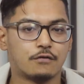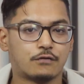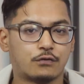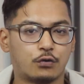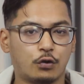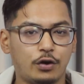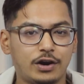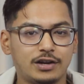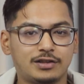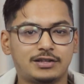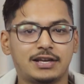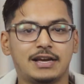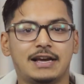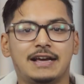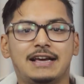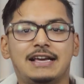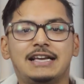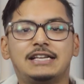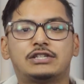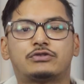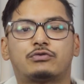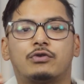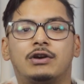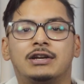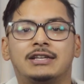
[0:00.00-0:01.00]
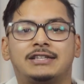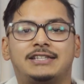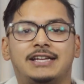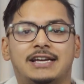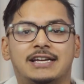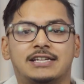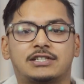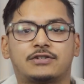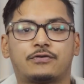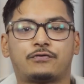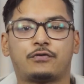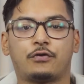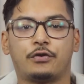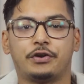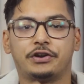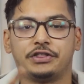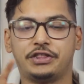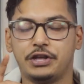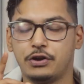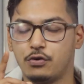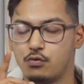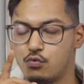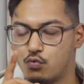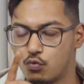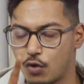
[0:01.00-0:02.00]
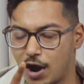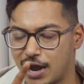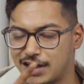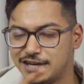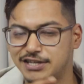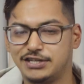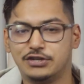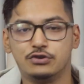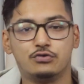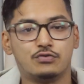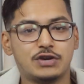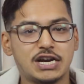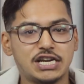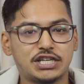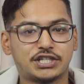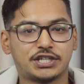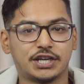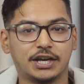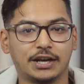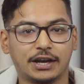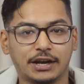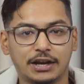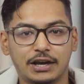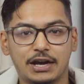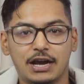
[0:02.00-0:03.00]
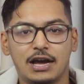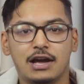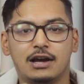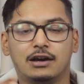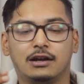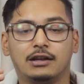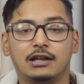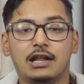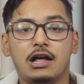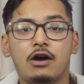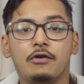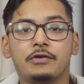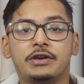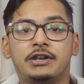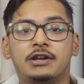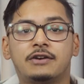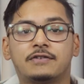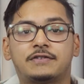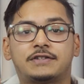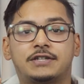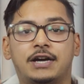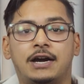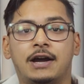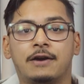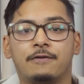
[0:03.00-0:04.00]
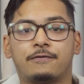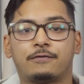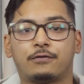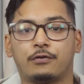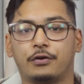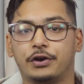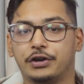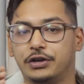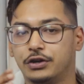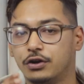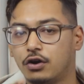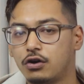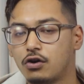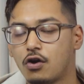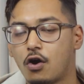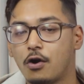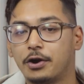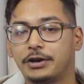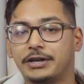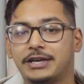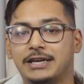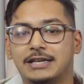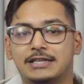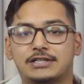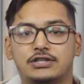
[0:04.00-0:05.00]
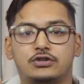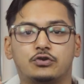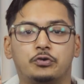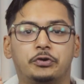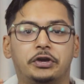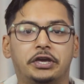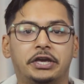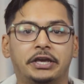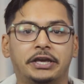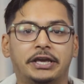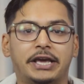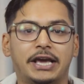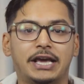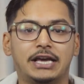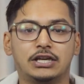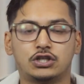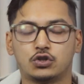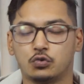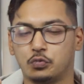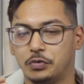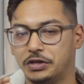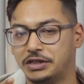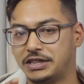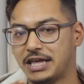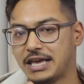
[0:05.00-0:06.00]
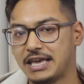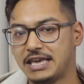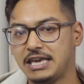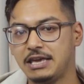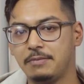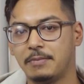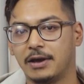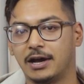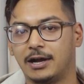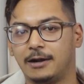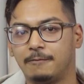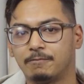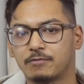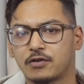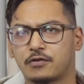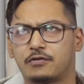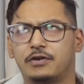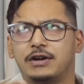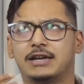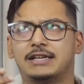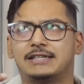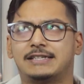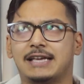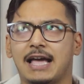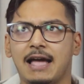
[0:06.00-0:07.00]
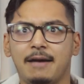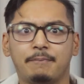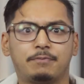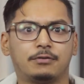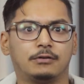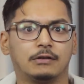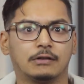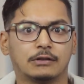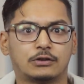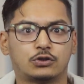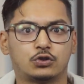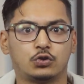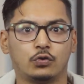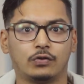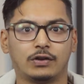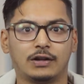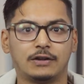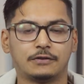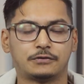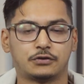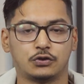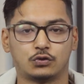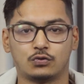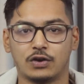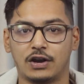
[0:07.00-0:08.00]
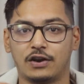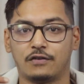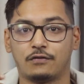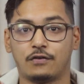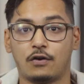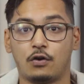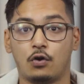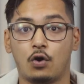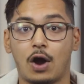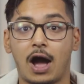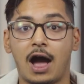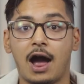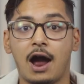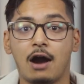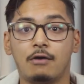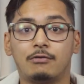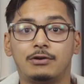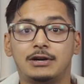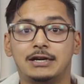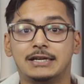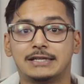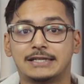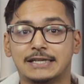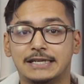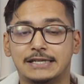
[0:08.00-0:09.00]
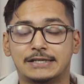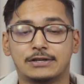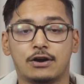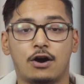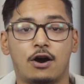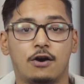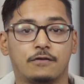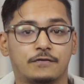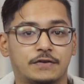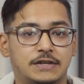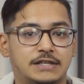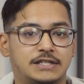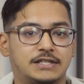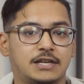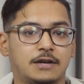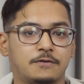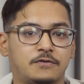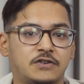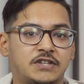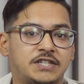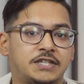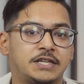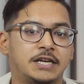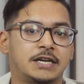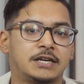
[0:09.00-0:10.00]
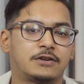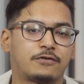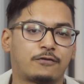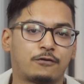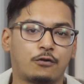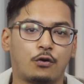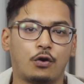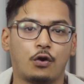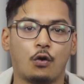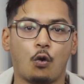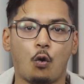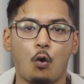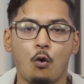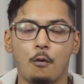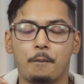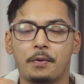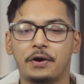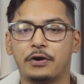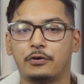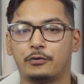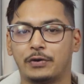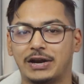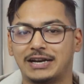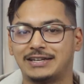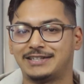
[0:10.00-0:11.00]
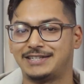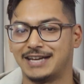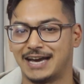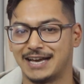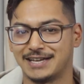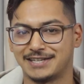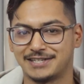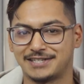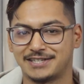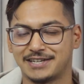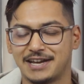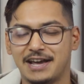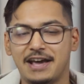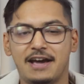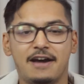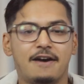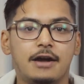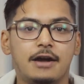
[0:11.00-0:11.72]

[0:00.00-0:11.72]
Fourth is run test for the right duration. Allow enough time for your audience to engage with the email. For example, 12 to 24 hours is often sufficient for open rate test.